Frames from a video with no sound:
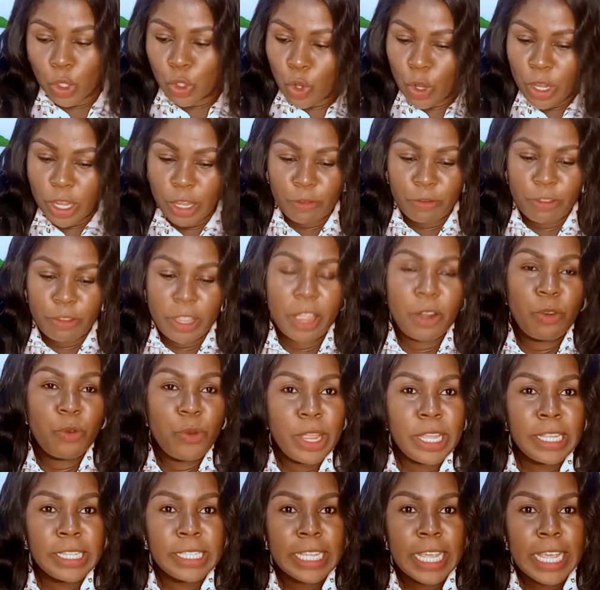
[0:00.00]
So if the
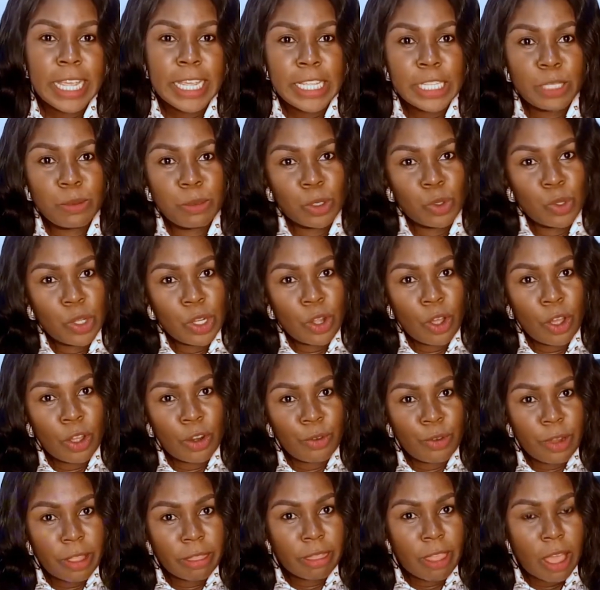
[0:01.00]
range is between
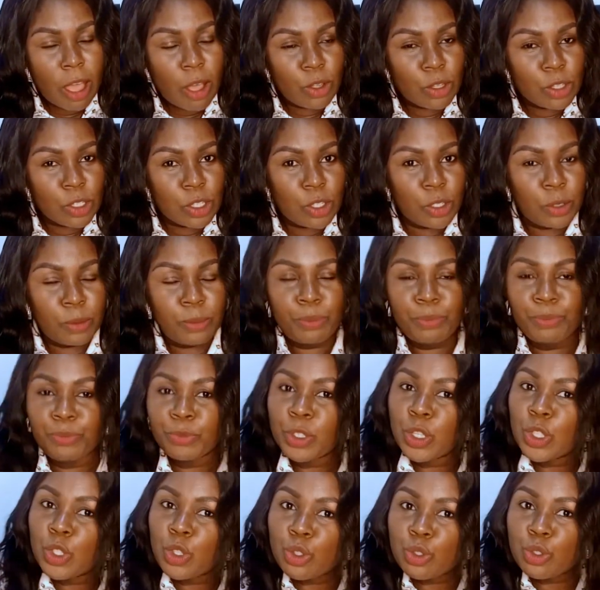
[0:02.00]
100,000
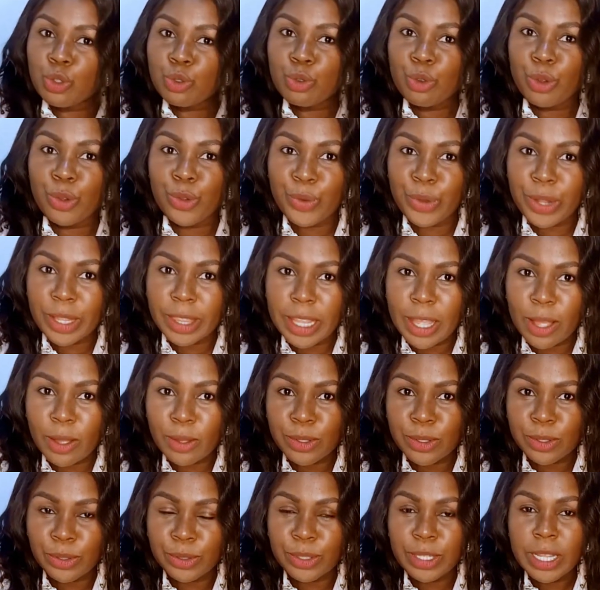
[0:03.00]
to
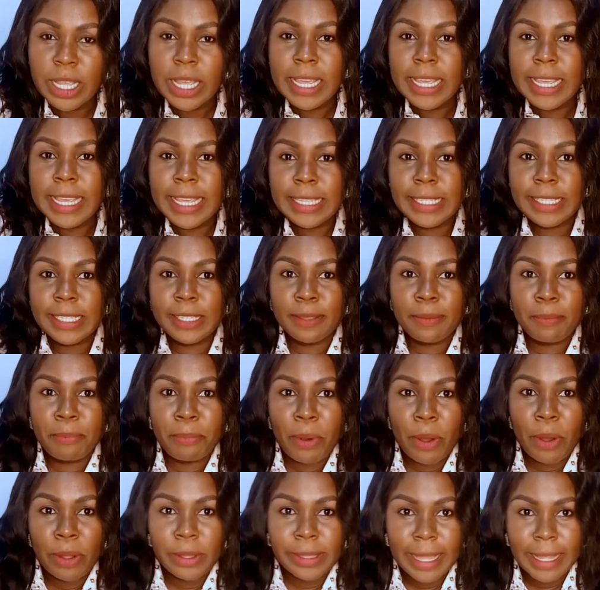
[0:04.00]
200,000, it is
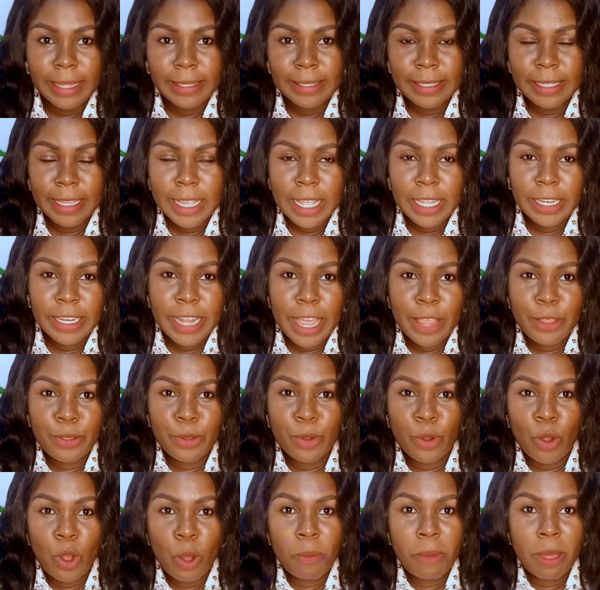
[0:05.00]
important that
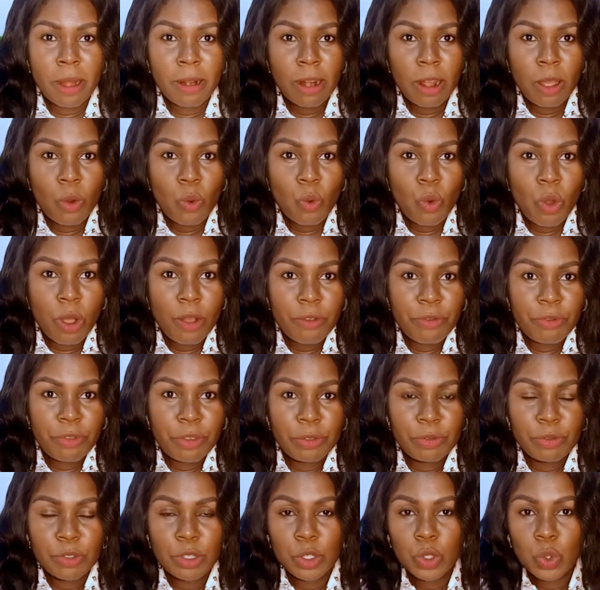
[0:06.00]
you come around
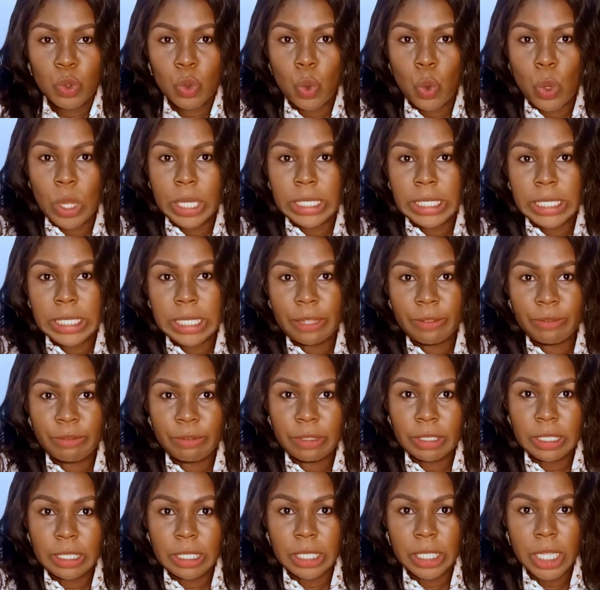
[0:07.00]
150 to
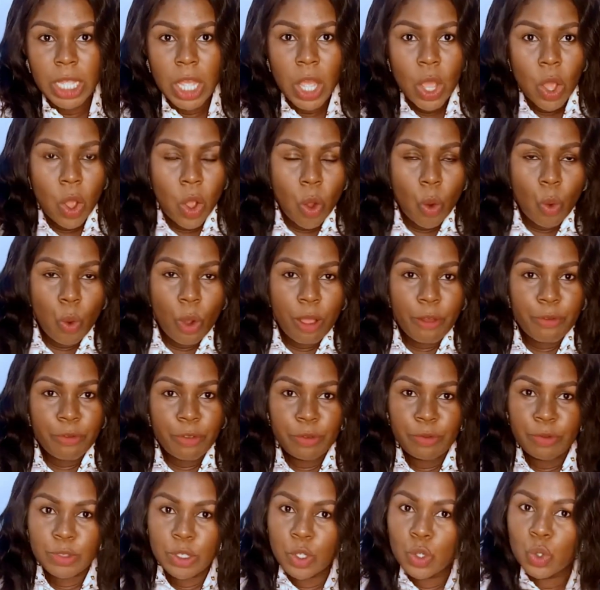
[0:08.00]
170 or
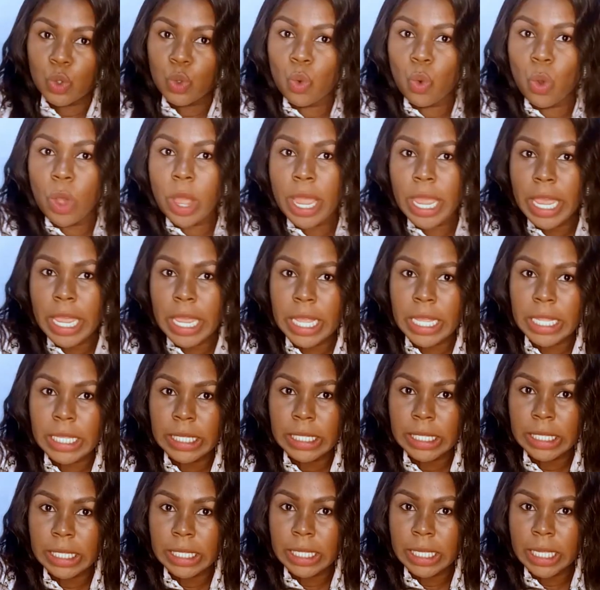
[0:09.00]
150 to 180
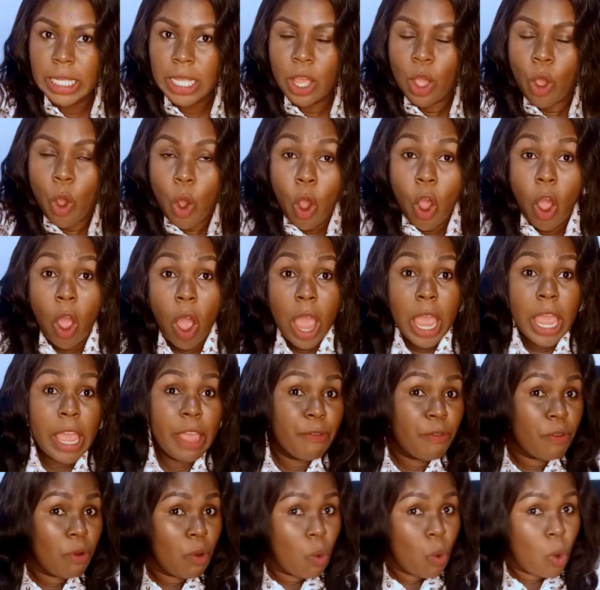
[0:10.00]
or
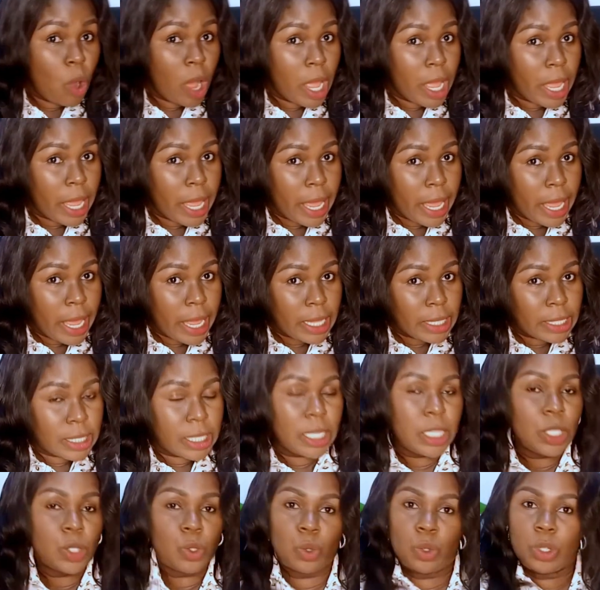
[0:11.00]
even
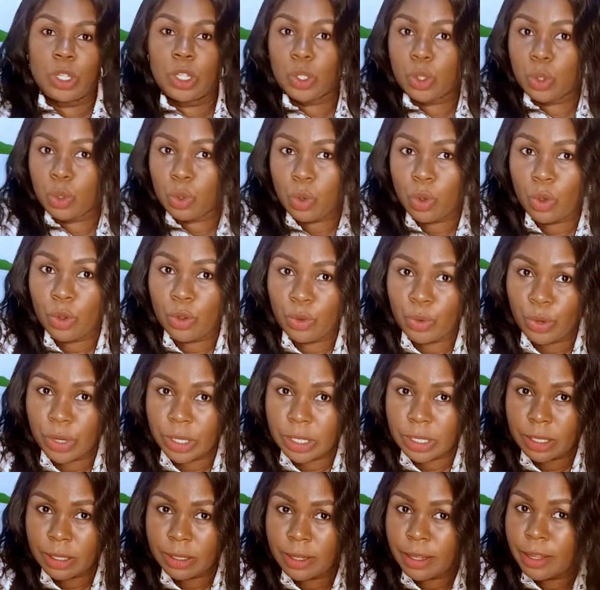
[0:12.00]
180 to the
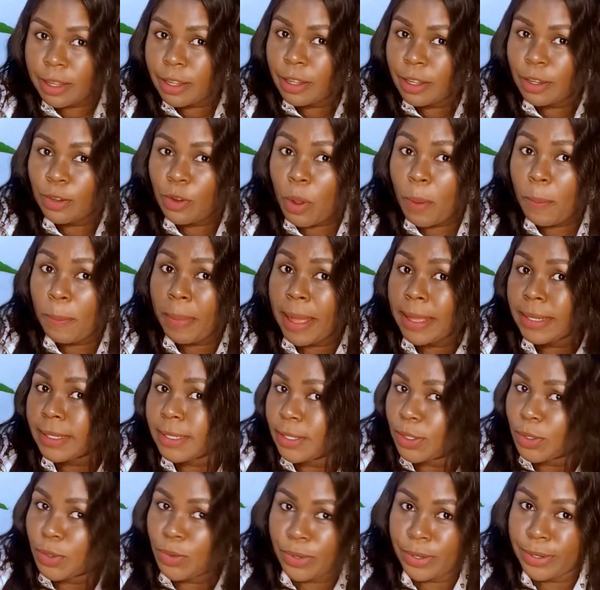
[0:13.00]
200. Don't
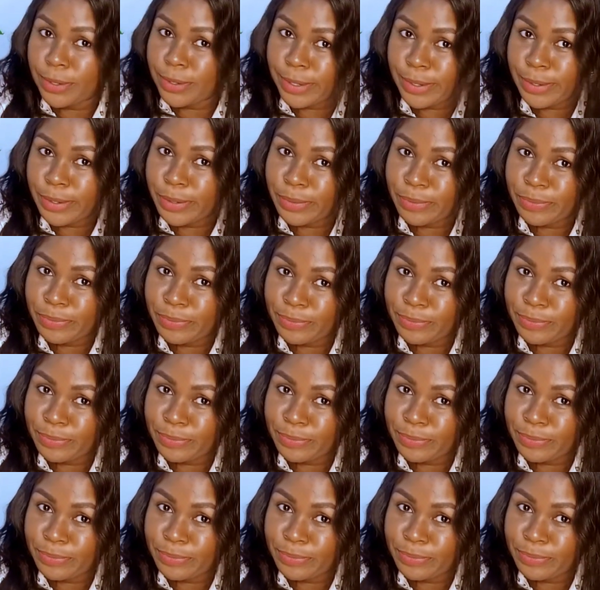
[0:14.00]
pass the 200.